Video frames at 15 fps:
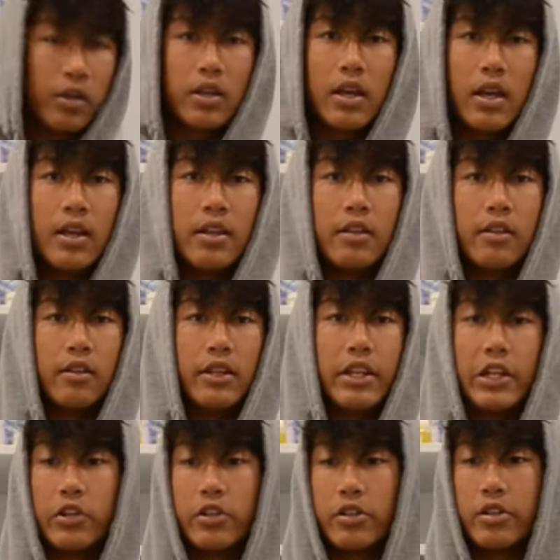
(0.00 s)
get into
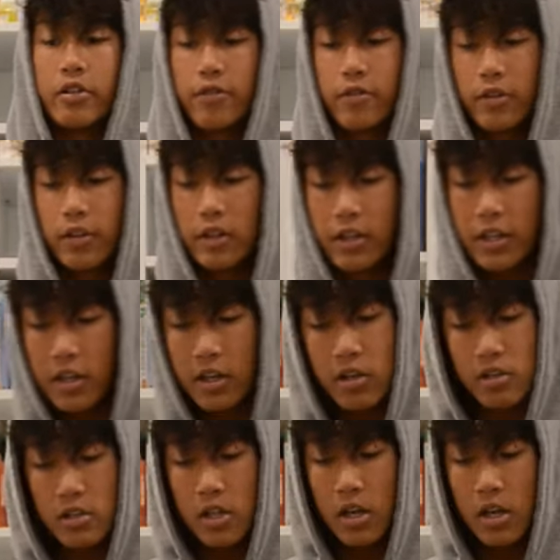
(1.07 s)
leaders. For the leaders,